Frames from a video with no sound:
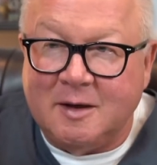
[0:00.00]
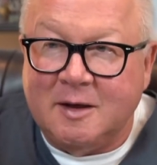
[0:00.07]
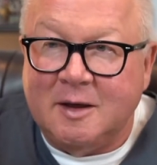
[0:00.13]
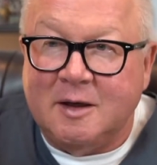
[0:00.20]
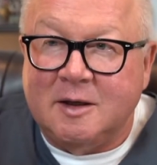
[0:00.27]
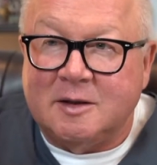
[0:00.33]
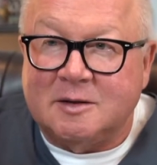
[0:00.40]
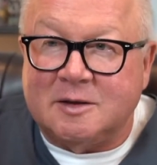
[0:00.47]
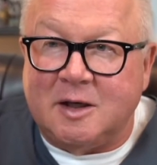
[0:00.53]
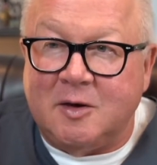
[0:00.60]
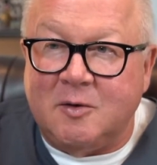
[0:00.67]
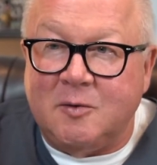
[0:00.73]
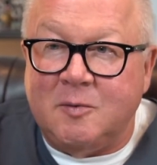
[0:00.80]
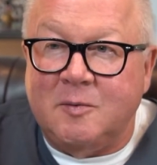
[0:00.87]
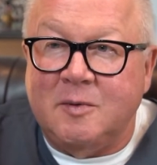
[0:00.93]
Oh yeah.
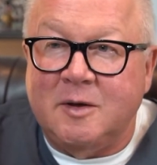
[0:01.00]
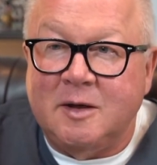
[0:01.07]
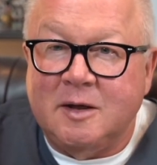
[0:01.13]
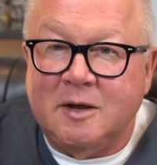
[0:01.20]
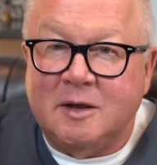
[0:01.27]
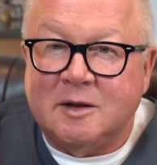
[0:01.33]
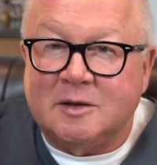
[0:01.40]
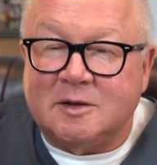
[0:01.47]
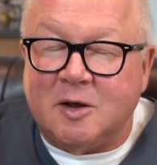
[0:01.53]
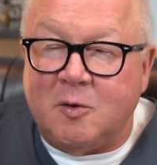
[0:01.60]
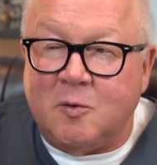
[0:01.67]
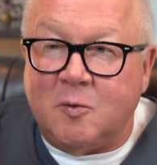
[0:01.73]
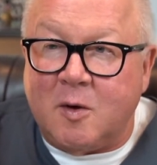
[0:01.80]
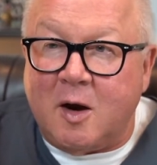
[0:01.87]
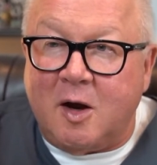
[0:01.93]
So,
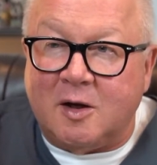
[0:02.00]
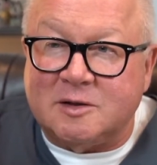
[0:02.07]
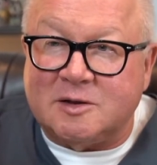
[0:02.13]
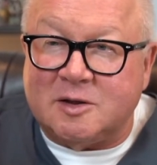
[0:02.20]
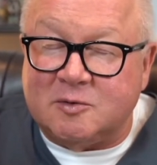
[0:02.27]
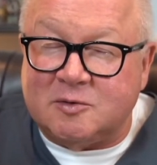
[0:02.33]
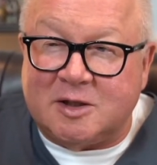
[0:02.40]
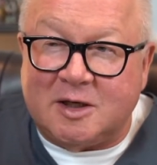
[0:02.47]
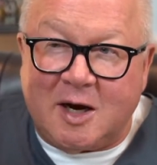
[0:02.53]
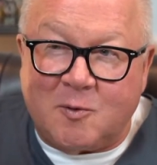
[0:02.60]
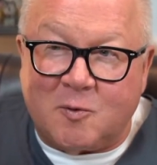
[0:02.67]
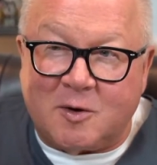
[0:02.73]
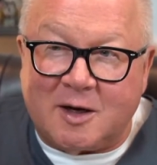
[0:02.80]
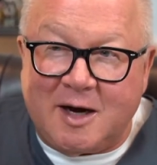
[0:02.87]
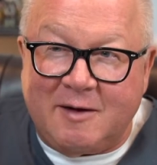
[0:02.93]
so also tonight
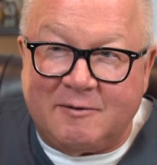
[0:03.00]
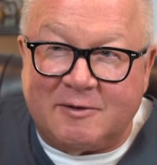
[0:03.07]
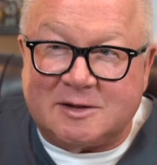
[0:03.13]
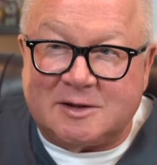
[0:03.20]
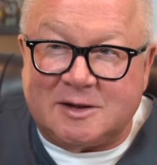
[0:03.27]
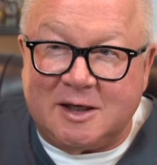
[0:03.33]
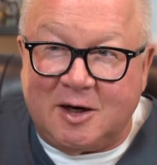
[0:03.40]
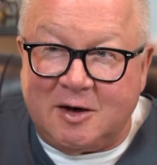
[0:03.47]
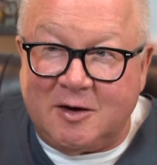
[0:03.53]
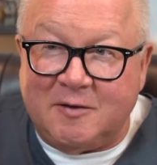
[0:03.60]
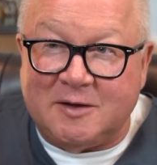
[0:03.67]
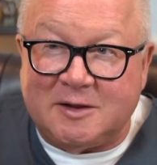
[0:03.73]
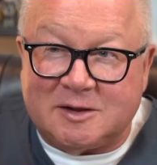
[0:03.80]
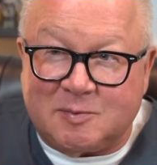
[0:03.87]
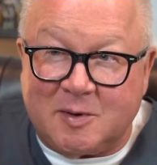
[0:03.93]
we're gonna have a sell on
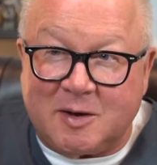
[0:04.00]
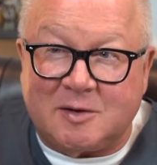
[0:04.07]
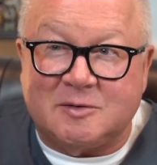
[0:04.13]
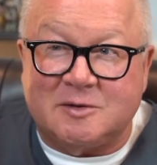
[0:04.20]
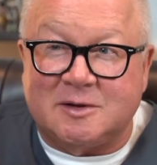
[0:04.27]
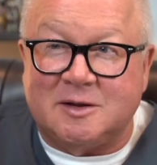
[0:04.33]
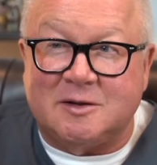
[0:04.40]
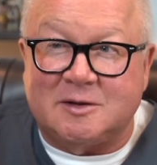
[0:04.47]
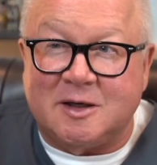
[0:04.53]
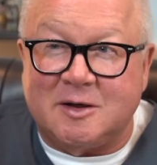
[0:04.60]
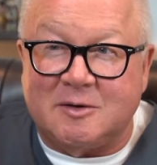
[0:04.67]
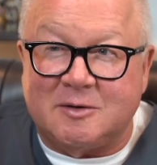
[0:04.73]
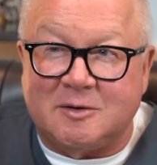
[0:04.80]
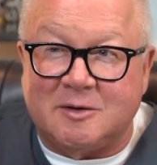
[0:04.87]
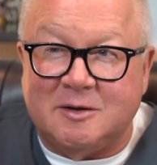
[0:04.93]
these SpectraCells. I
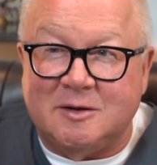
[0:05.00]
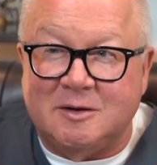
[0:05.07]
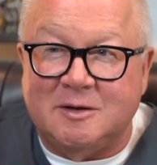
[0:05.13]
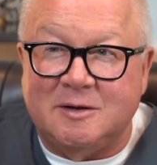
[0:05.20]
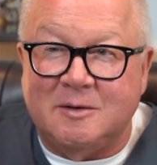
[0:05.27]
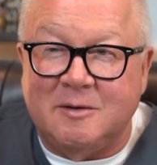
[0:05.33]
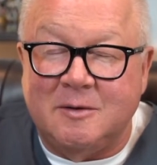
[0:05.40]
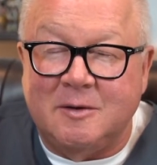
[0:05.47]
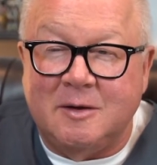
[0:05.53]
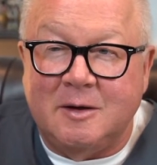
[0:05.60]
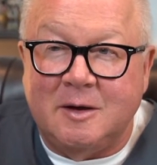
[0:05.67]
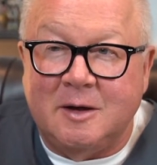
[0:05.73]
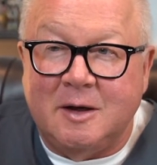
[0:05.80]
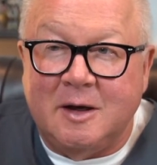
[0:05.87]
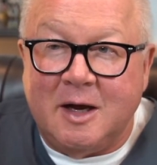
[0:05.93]
heard. Yep.
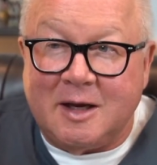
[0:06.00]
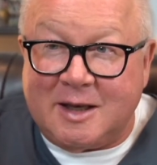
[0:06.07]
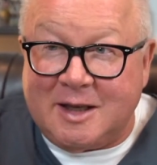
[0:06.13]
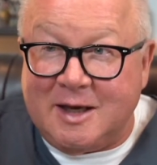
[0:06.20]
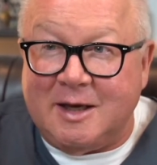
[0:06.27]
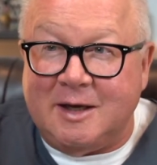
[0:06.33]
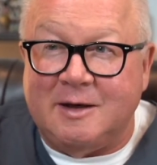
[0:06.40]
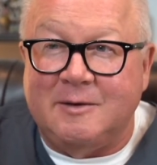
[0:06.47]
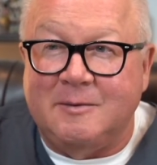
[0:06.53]
Again.